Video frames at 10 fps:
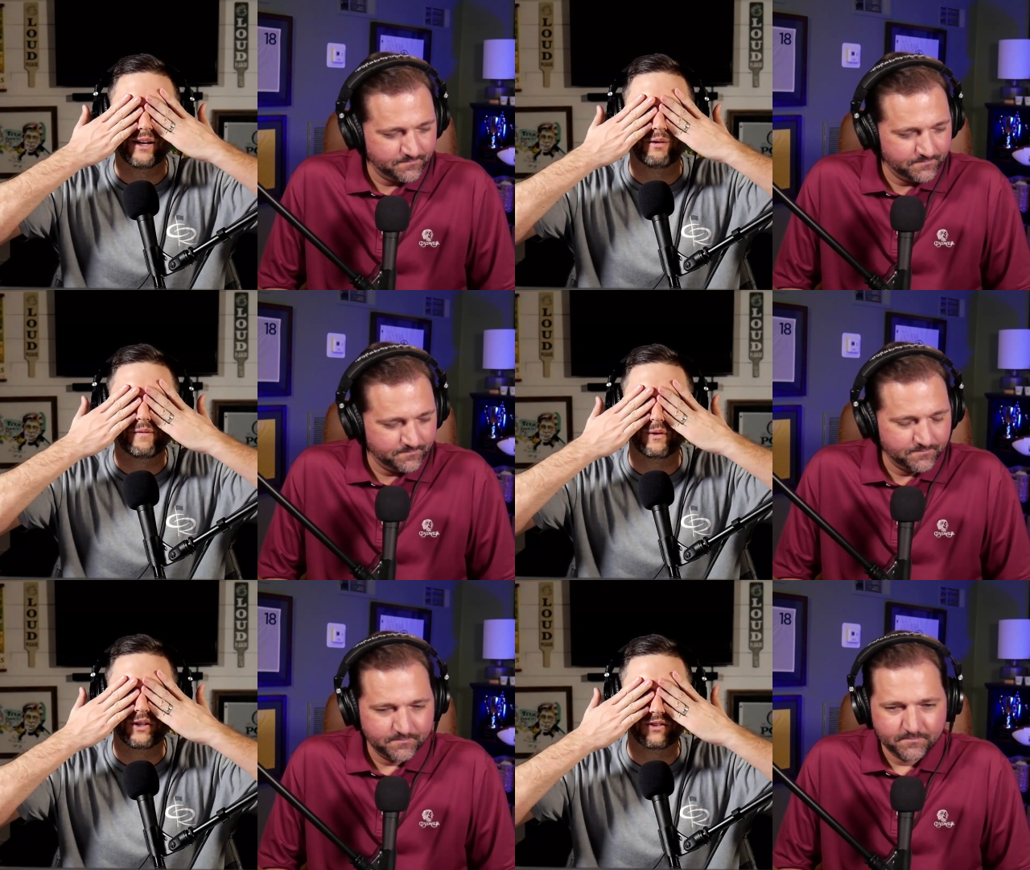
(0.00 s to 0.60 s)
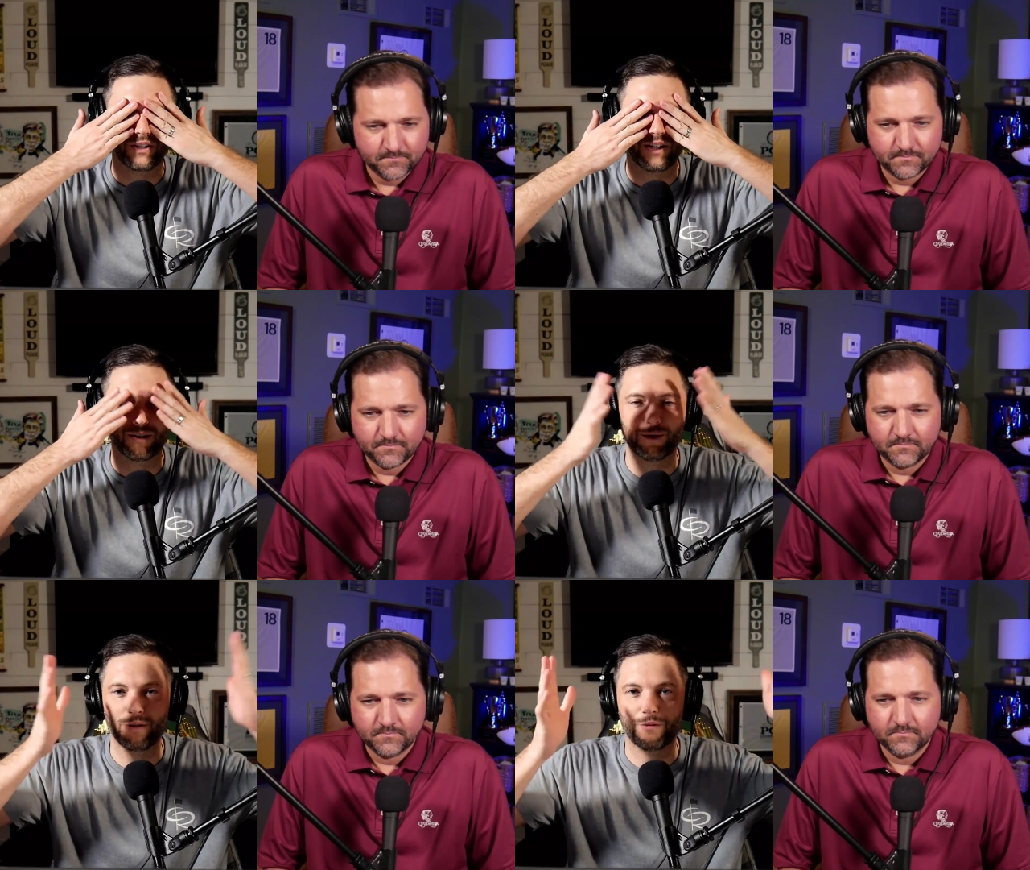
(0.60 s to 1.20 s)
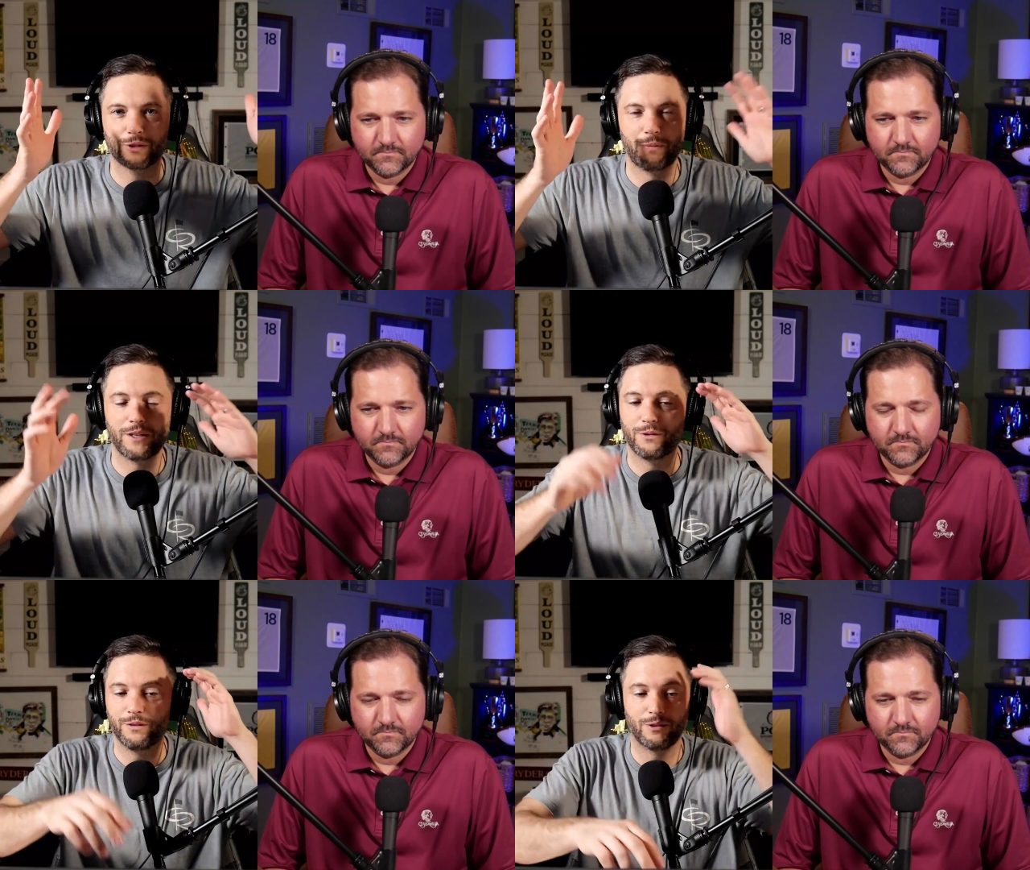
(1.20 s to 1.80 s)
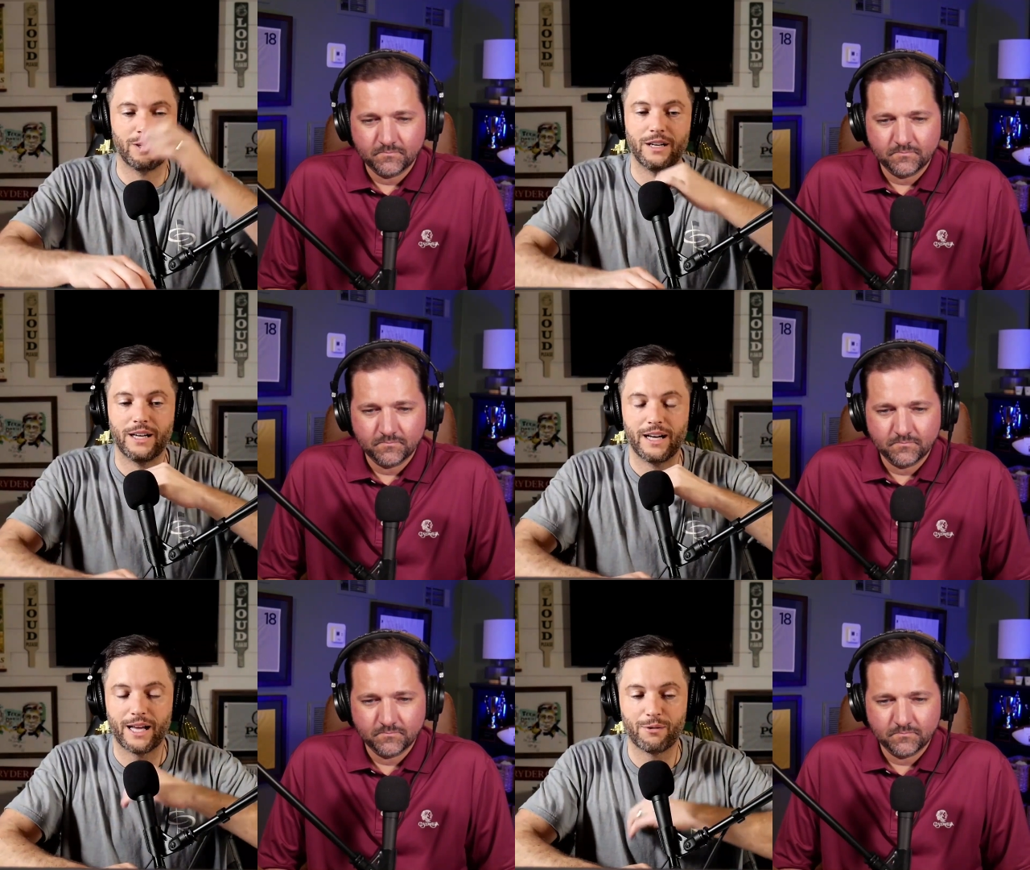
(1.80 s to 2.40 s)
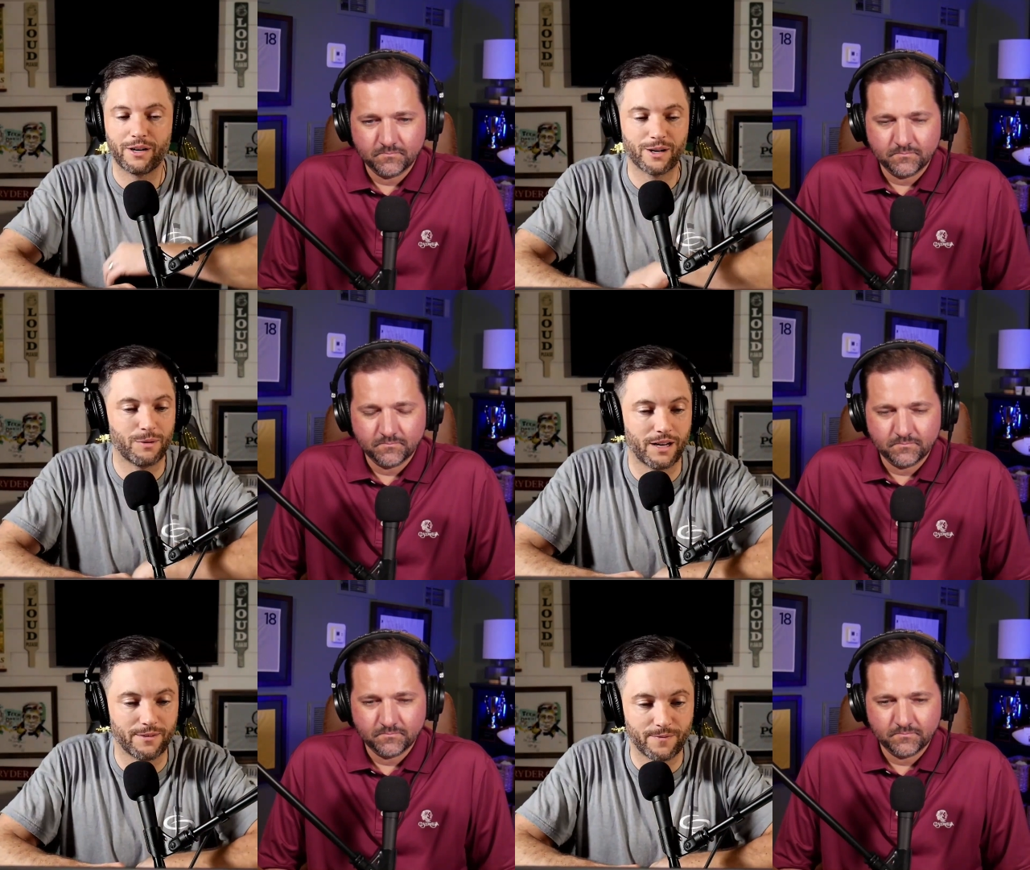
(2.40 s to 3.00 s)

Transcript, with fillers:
Speaker 1: no evil, hear, hear no evil, speak no evil. I don't want to hear about it.